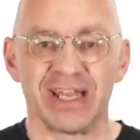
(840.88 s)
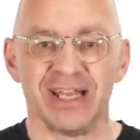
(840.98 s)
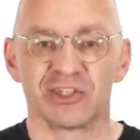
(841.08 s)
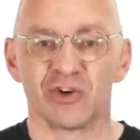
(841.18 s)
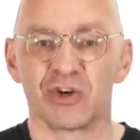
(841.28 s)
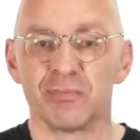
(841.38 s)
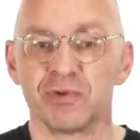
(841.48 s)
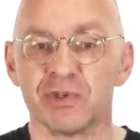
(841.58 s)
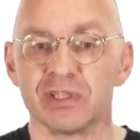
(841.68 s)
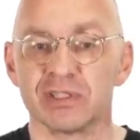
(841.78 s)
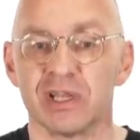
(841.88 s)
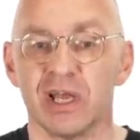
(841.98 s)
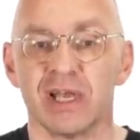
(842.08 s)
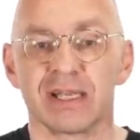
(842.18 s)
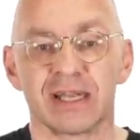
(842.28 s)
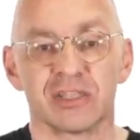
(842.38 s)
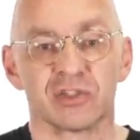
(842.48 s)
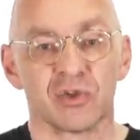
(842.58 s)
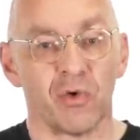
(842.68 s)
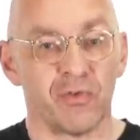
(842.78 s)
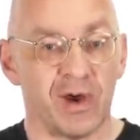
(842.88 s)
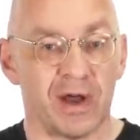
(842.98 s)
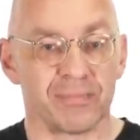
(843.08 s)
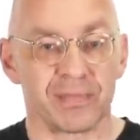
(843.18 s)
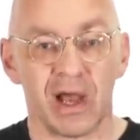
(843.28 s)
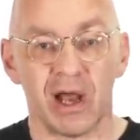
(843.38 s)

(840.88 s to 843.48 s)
okay, so computers get us so far.